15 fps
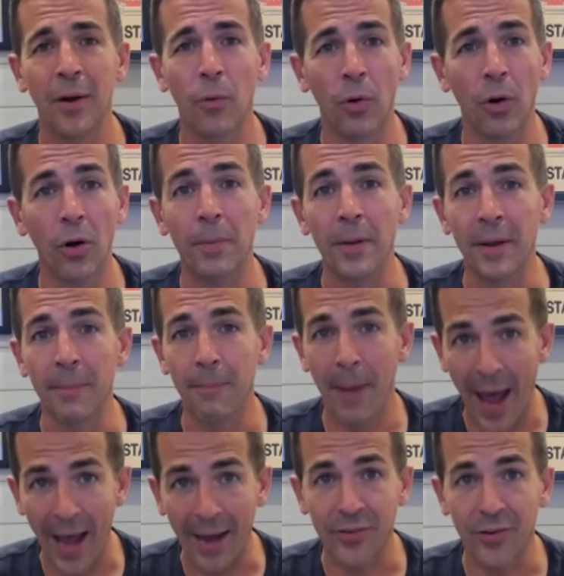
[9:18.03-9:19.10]
We'll be
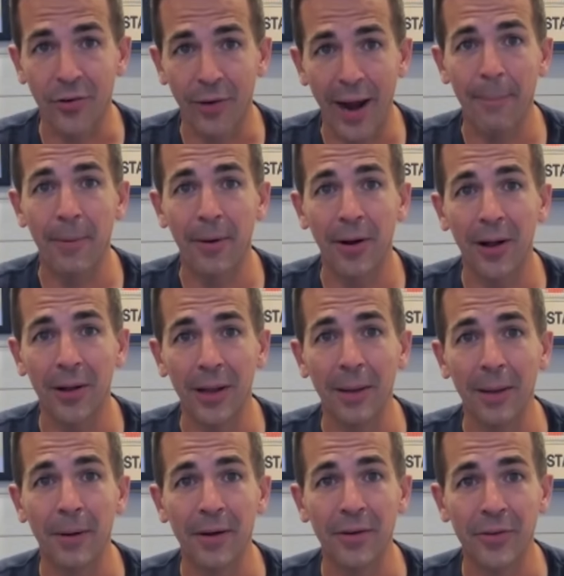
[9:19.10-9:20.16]
back to wrap it all
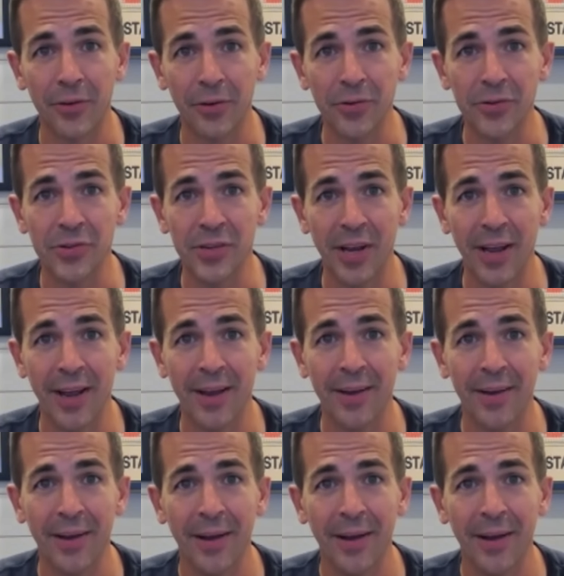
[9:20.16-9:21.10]
up on Tuesday